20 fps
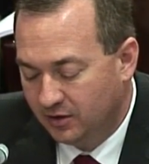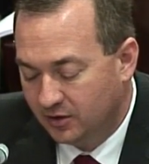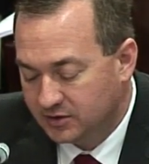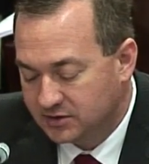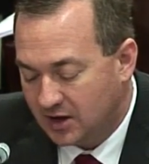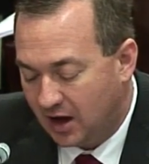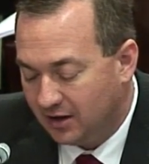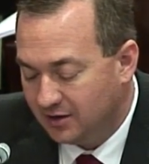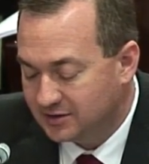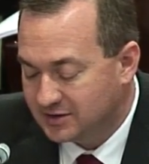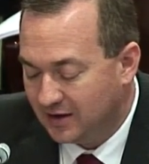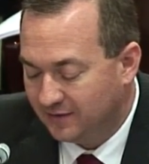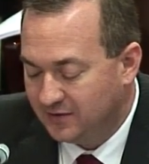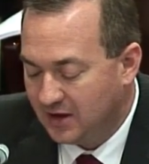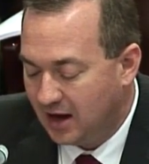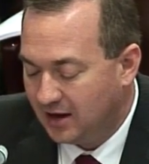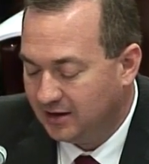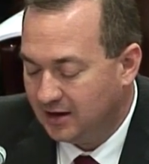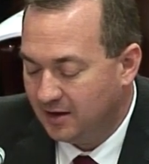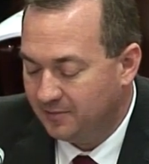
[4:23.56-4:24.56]
Those dollars have
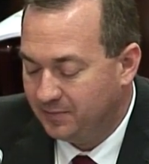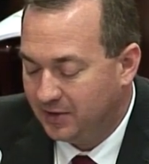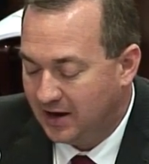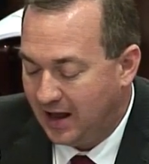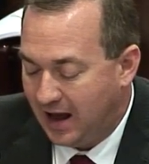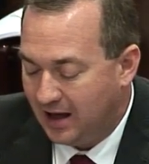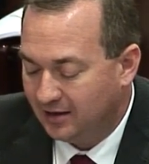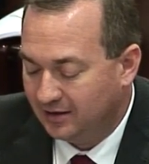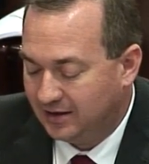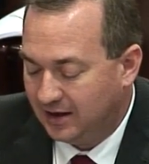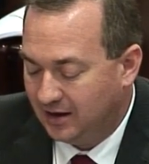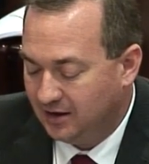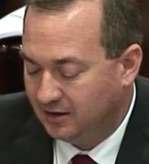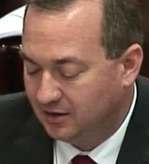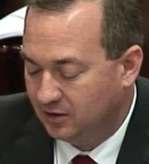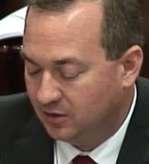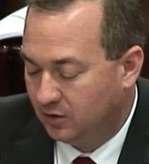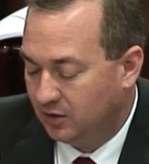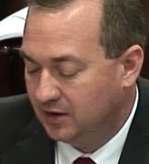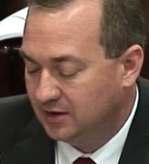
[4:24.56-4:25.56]
not yet been
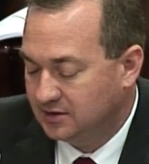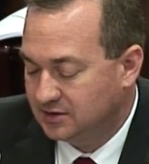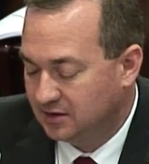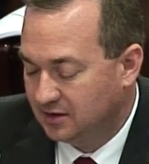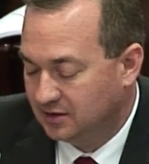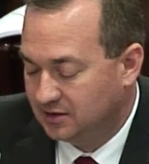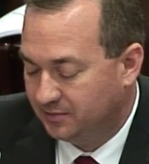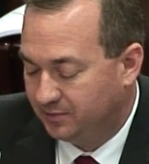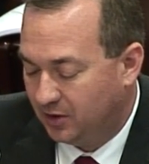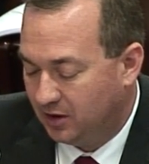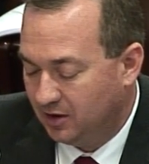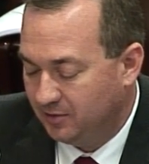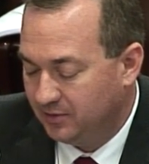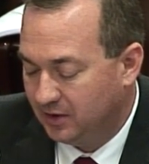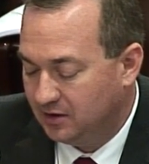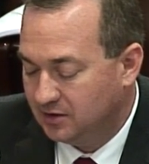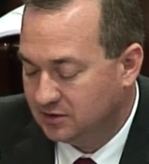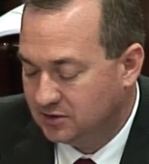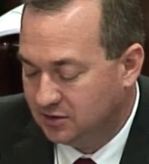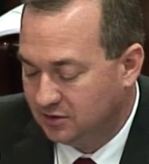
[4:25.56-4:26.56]
allocated according to the
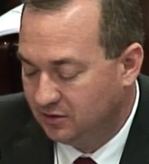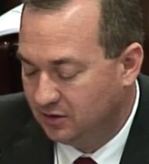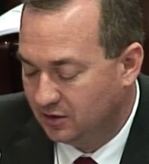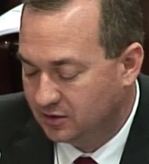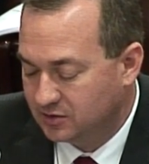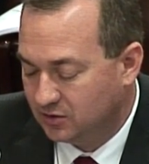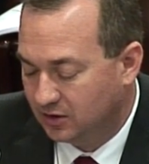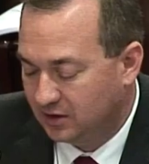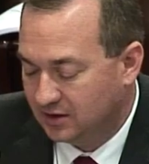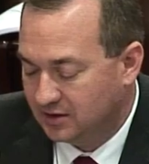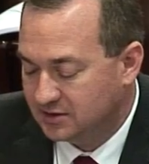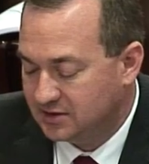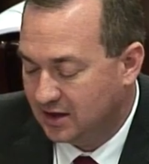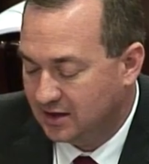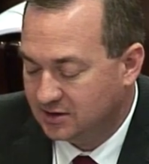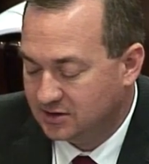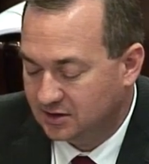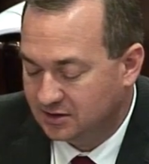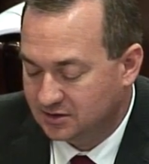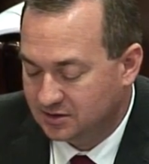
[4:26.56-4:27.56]
department to those
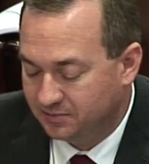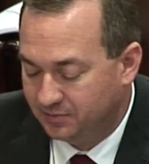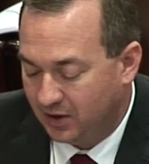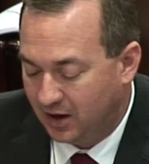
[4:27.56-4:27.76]
organizations,